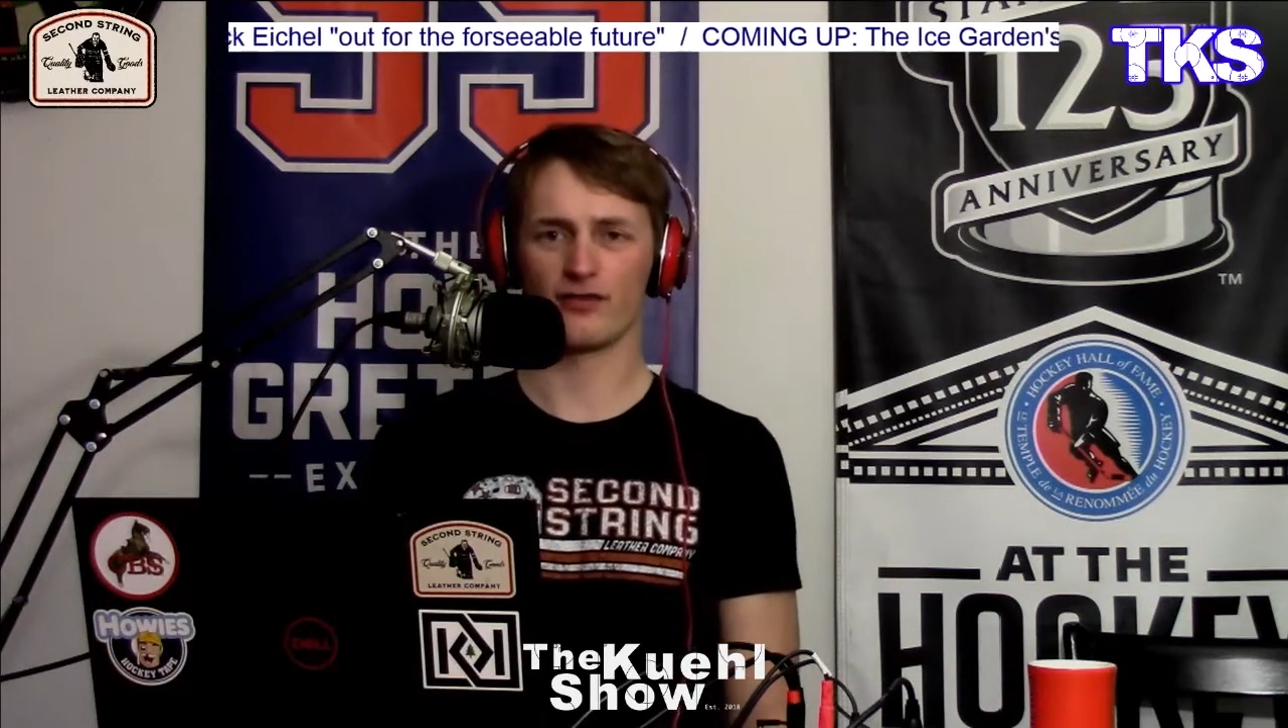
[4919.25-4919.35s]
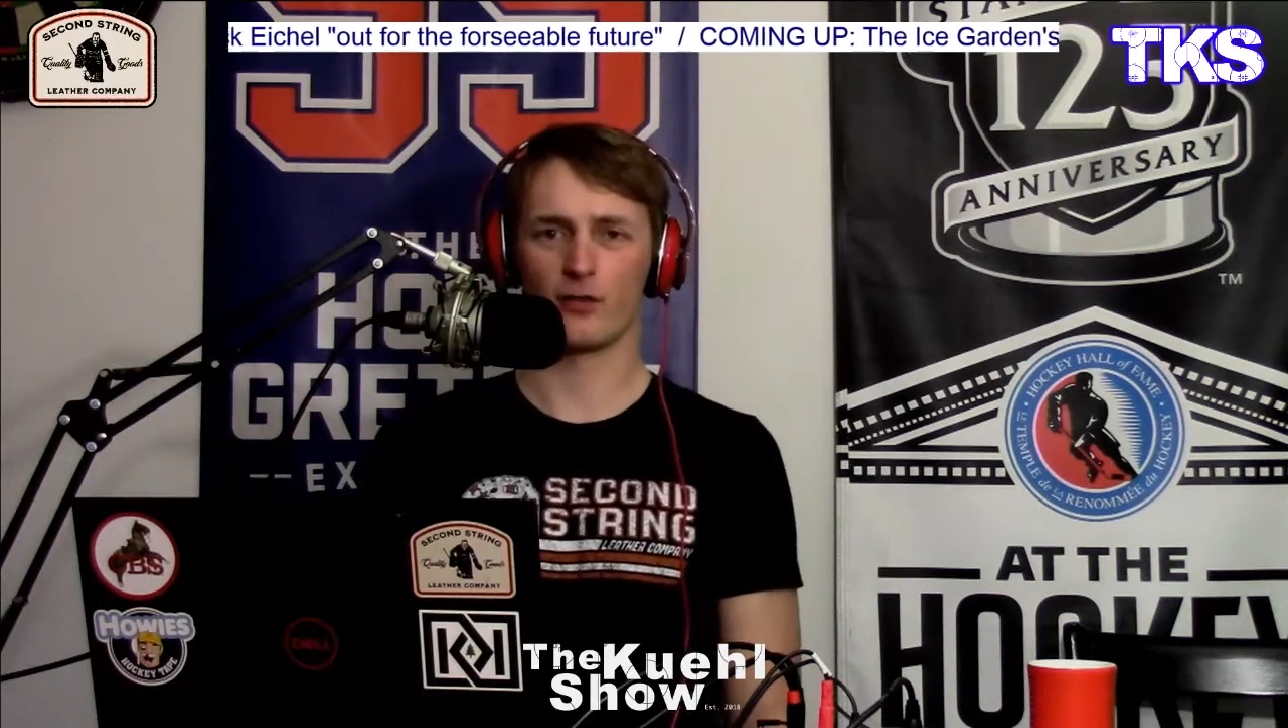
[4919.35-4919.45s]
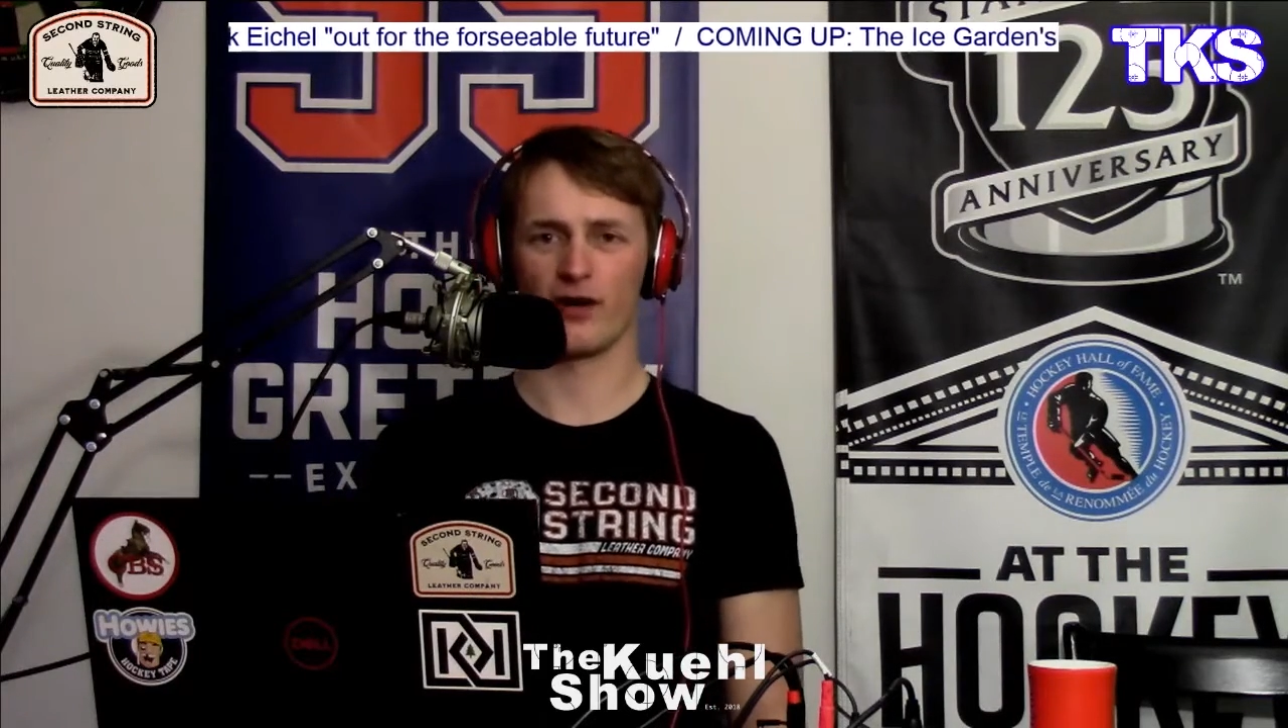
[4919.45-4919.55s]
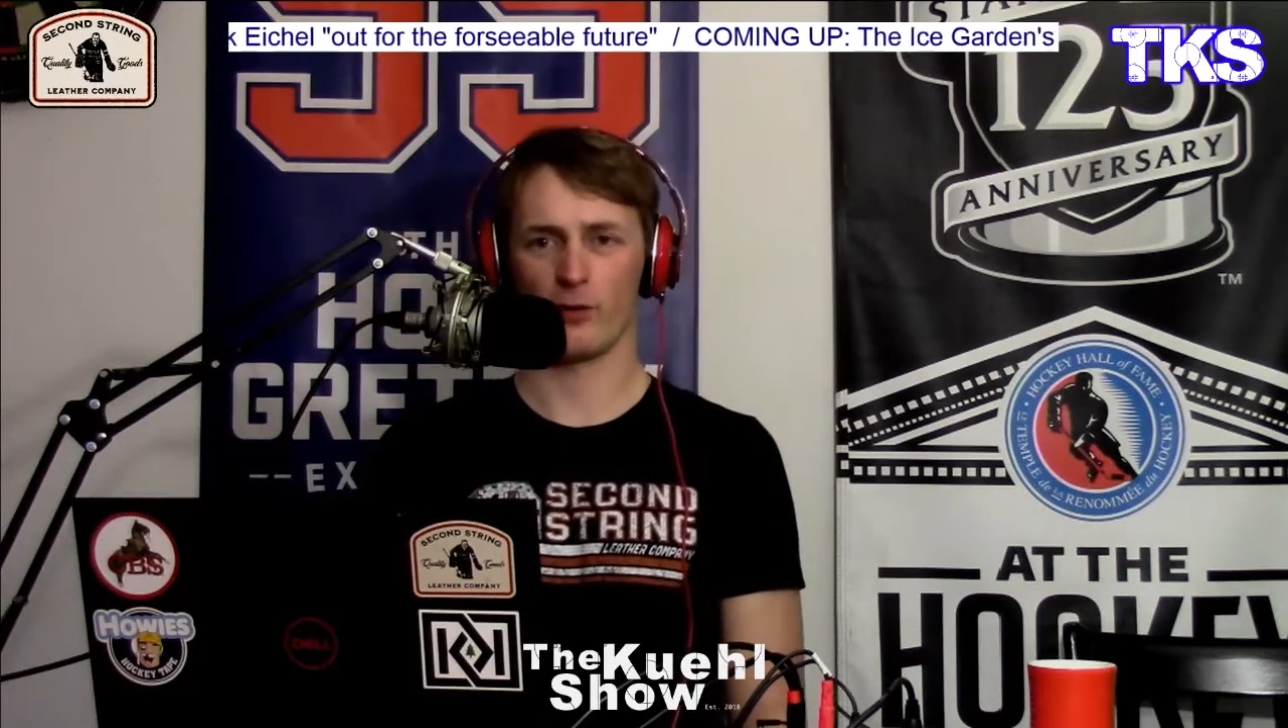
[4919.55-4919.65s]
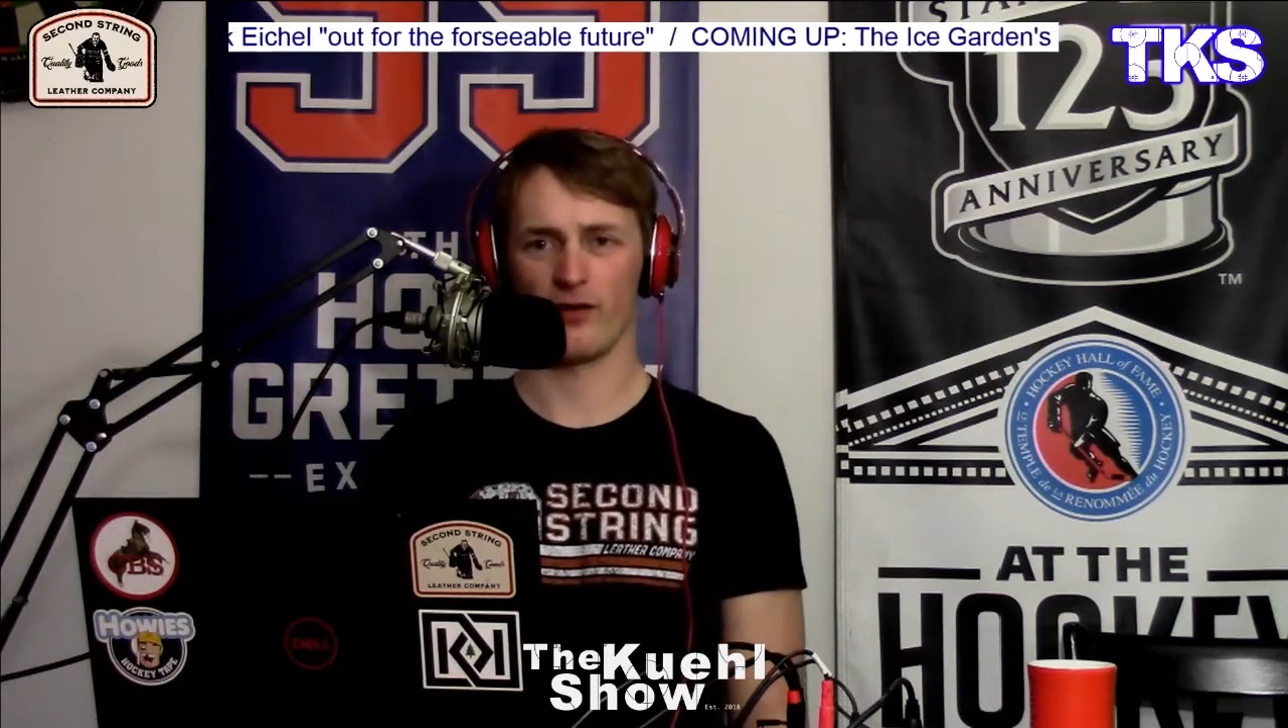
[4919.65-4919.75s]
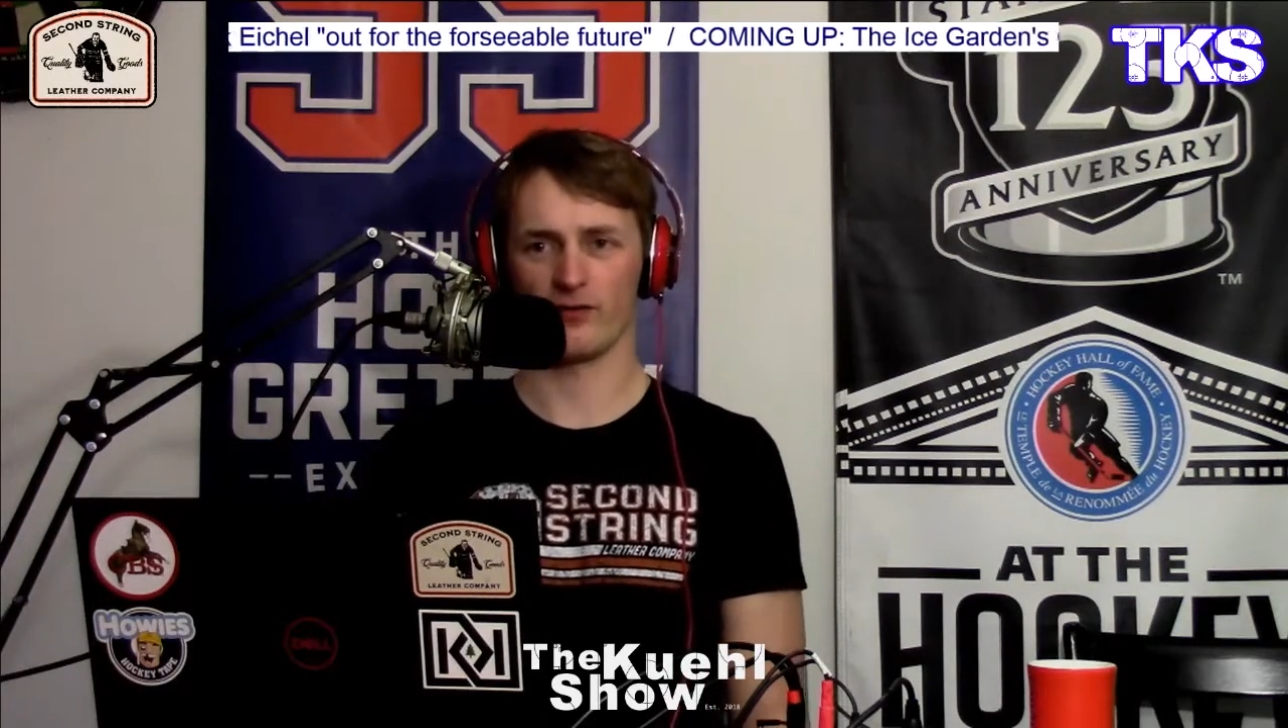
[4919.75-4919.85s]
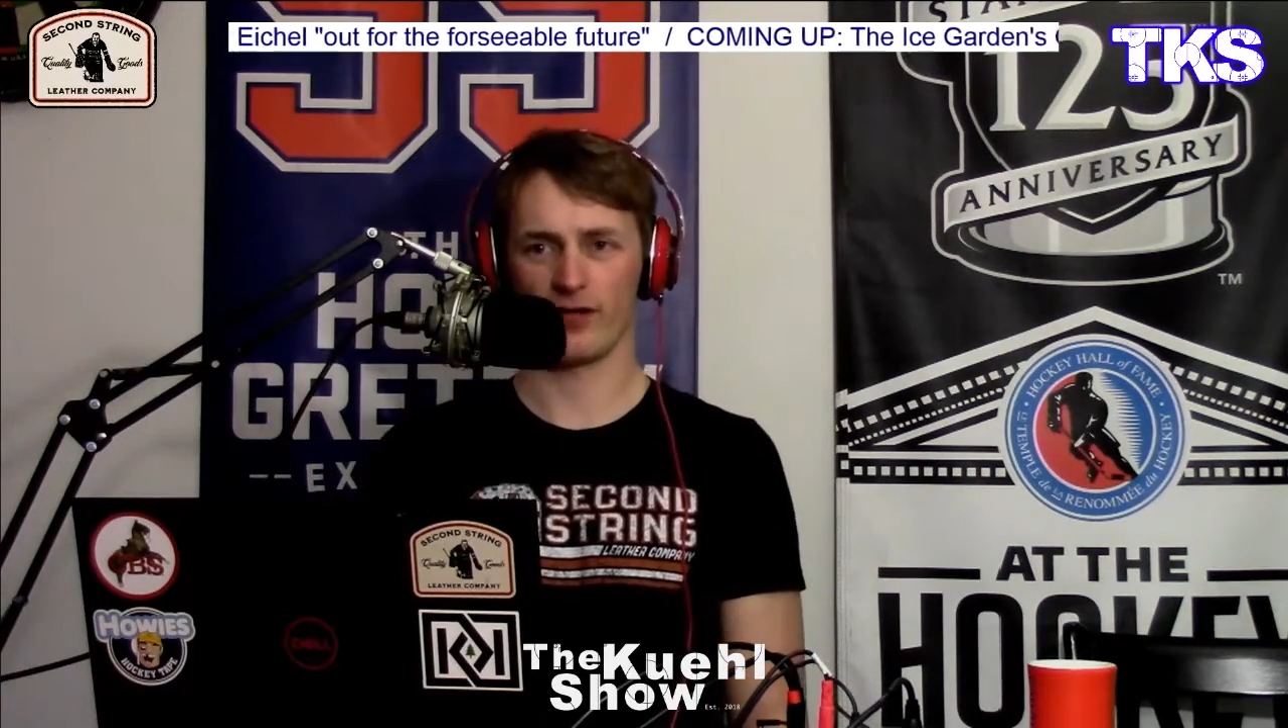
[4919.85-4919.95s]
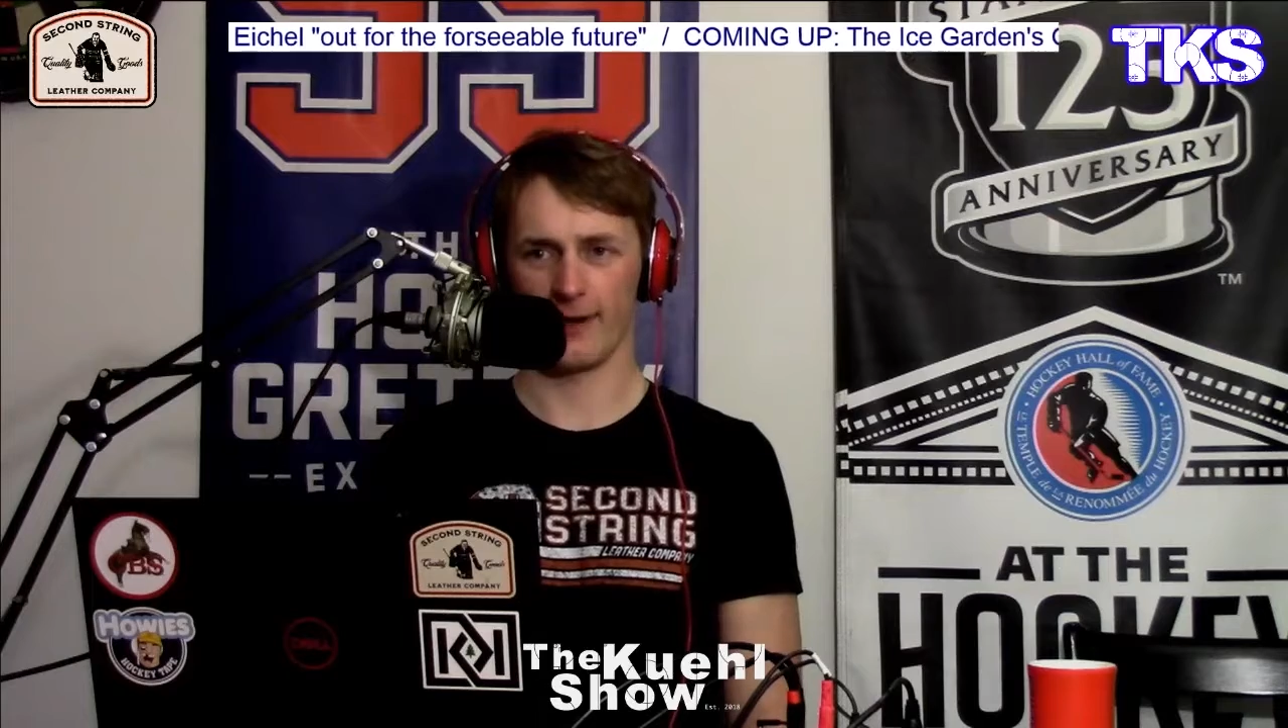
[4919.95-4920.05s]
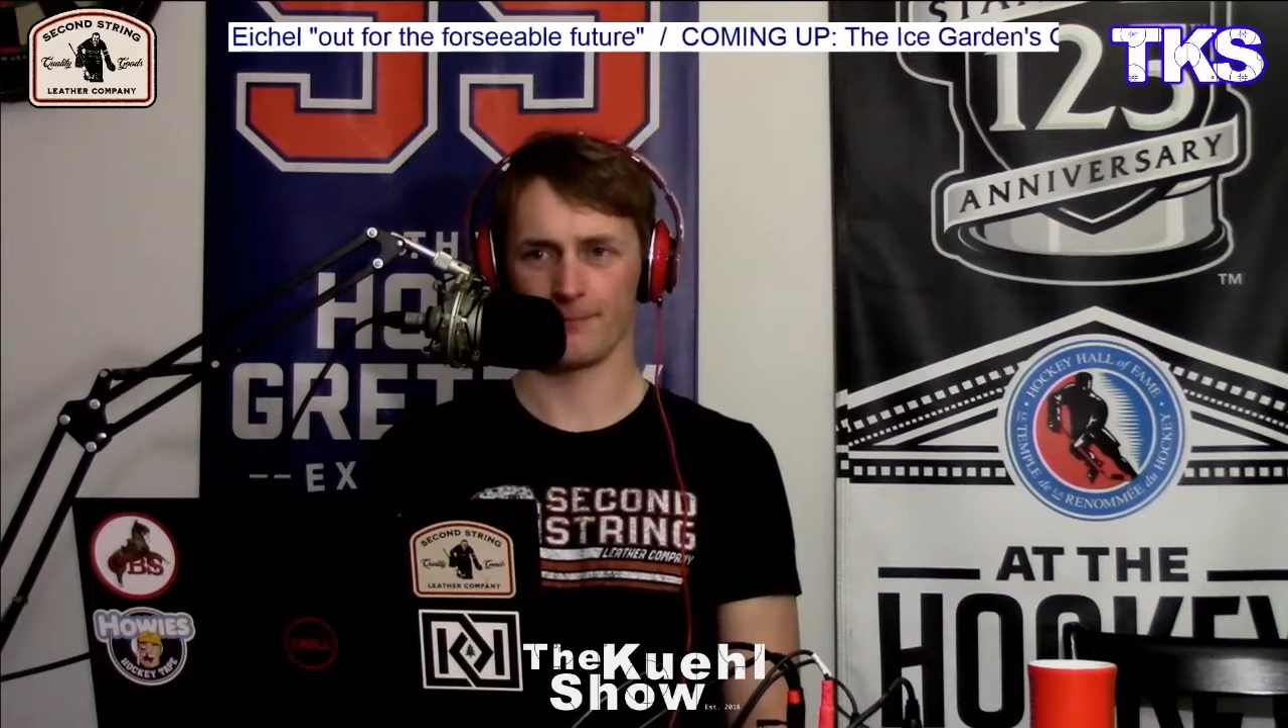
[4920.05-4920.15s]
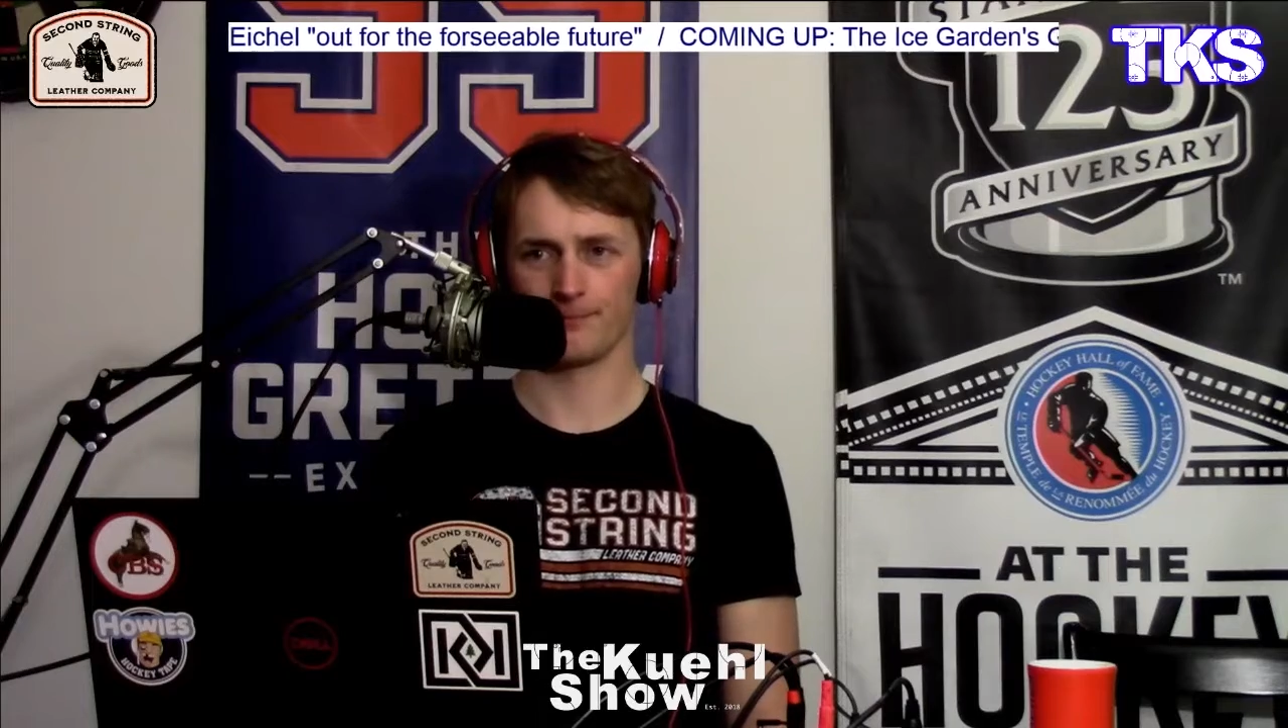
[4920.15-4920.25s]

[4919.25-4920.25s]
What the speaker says: 2012, okay?